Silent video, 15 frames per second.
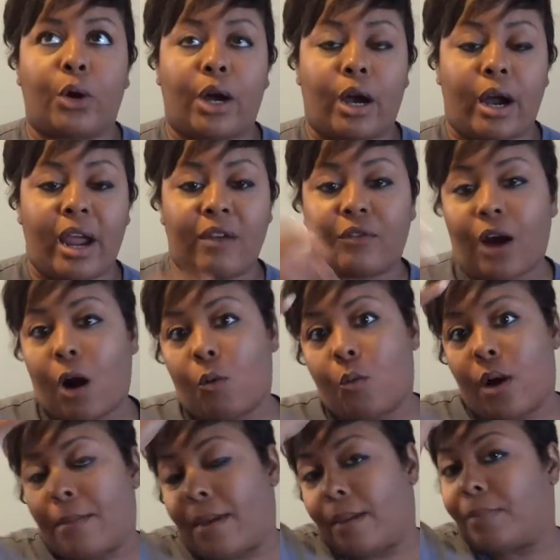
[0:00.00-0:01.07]
wherever I
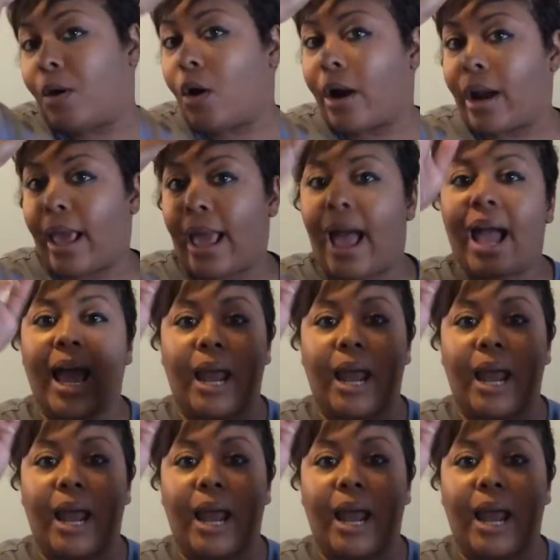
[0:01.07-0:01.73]
want my part at, I